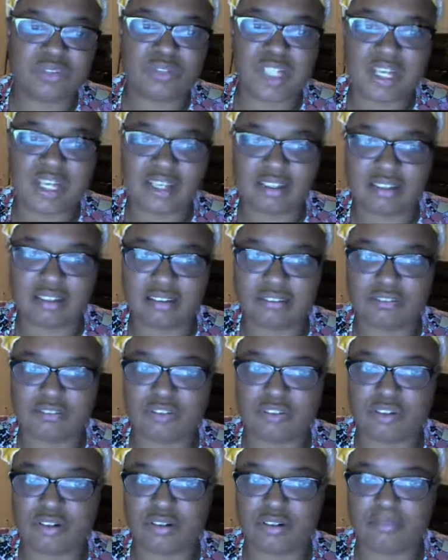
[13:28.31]
gain
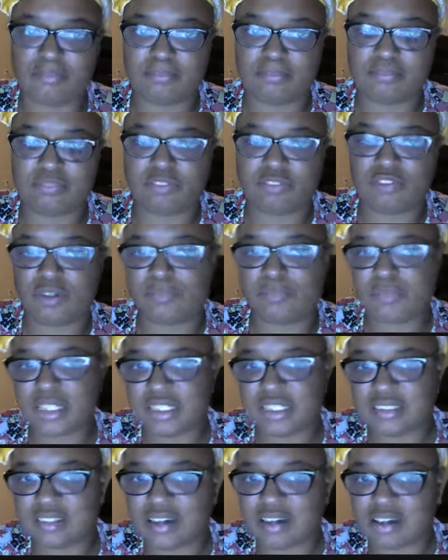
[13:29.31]
from
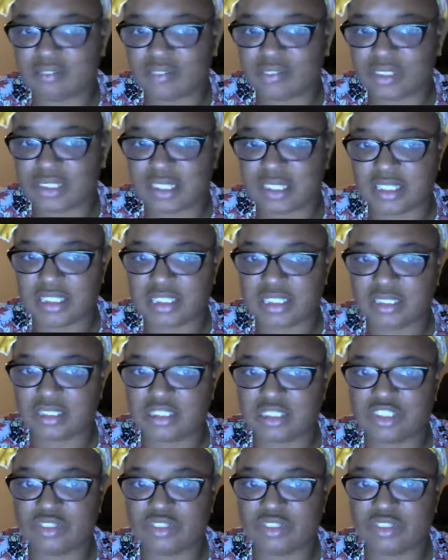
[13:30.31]
these conversations?